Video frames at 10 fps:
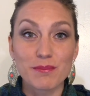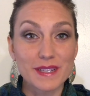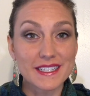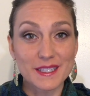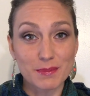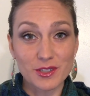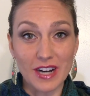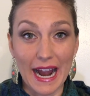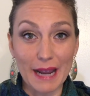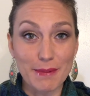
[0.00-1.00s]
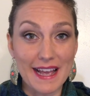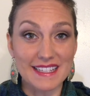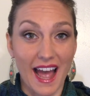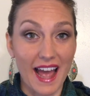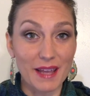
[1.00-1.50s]
Please subscribe
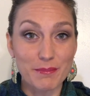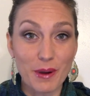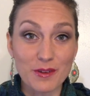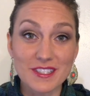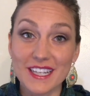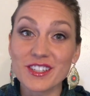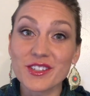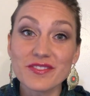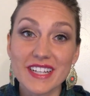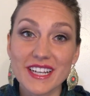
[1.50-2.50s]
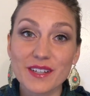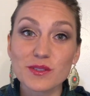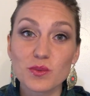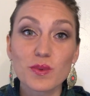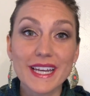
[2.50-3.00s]
as I am posting new
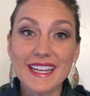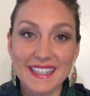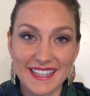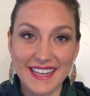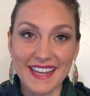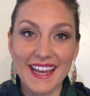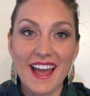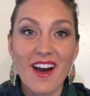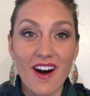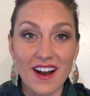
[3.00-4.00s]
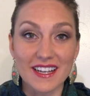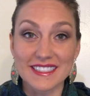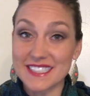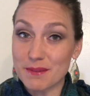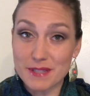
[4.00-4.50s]
videos weekly
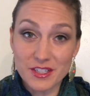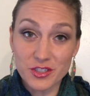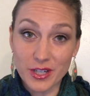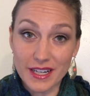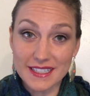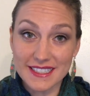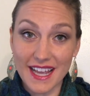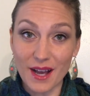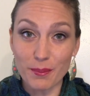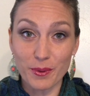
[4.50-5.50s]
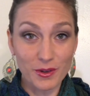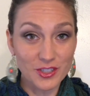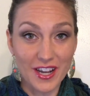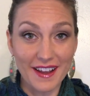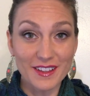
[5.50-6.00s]
on tips and tricks to help your
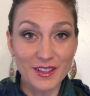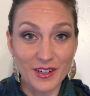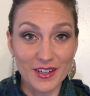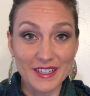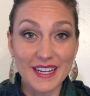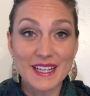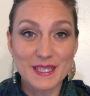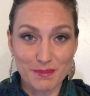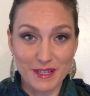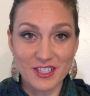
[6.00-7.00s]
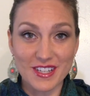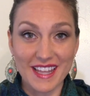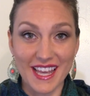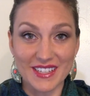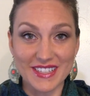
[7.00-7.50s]
child learn speech and
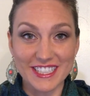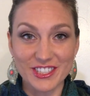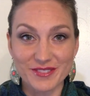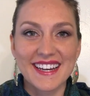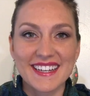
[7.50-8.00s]
language.